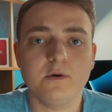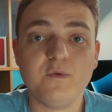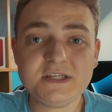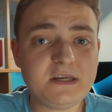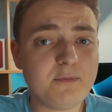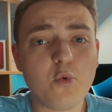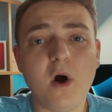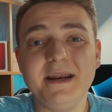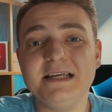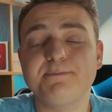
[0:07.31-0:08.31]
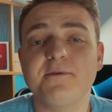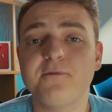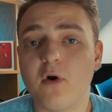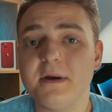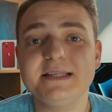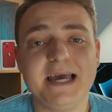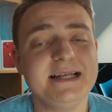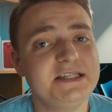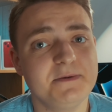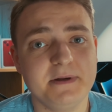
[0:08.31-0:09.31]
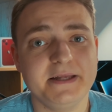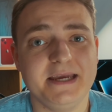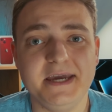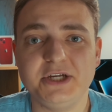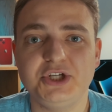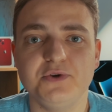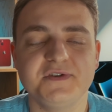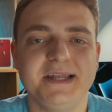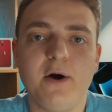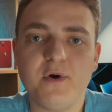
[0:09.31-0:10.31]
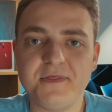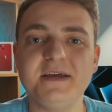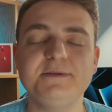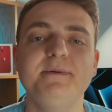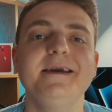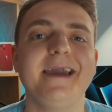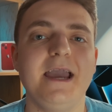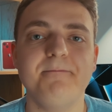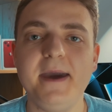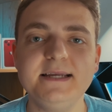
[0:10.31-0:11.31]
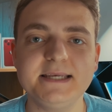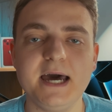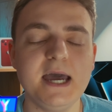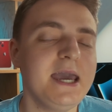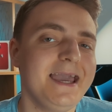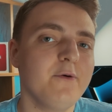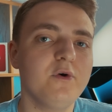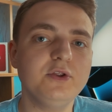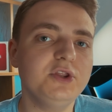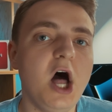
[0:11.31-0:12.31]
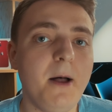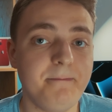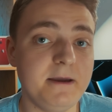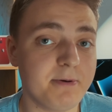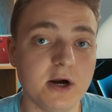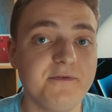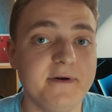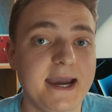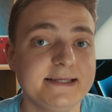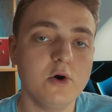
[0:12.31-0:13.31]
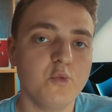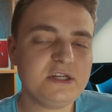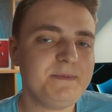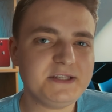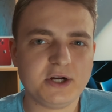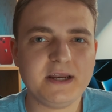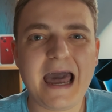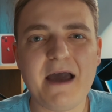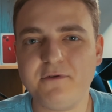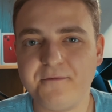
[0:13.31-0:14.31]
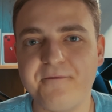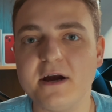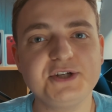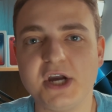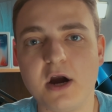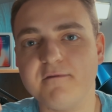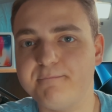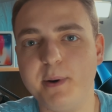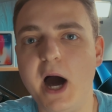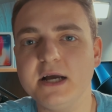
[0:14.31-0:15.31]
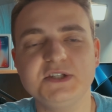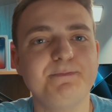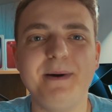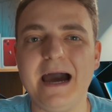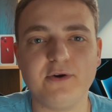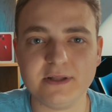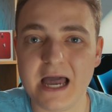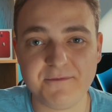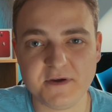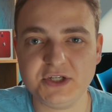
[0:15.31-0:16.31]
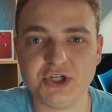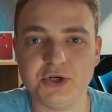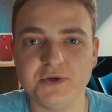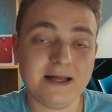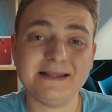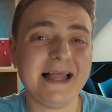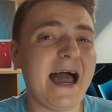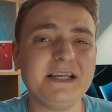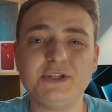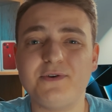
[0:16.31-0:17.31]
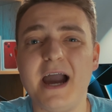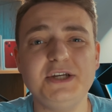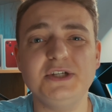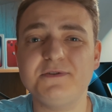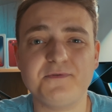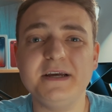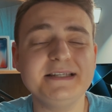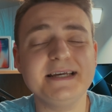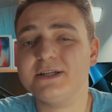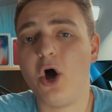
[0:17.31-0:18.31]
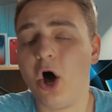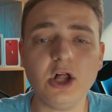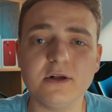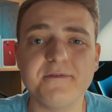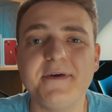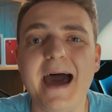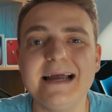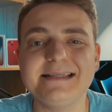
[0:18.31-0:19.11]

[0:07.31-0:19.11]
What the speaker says: Reason number 1 is performance and stability issues. Now, with this being a beta, it will not be perfect, which means you're gonna have your fair share of bugs, battery life issues, lags, crashes, freezes, all of that,